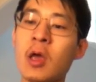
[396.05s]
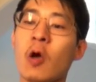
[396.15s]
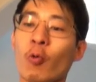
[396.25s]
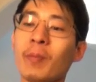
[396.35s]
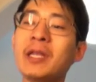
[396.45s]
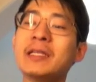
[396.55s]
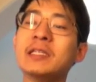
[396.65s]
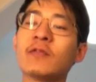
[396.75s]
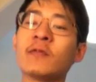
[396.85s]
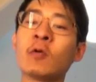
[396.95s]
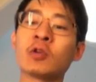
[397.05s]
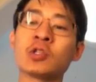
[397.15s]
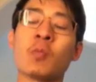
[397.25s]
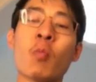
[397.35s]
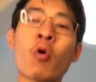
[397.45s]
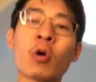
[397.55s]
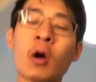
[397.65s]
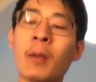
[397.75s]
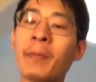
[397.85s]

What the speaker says: women need to focus more on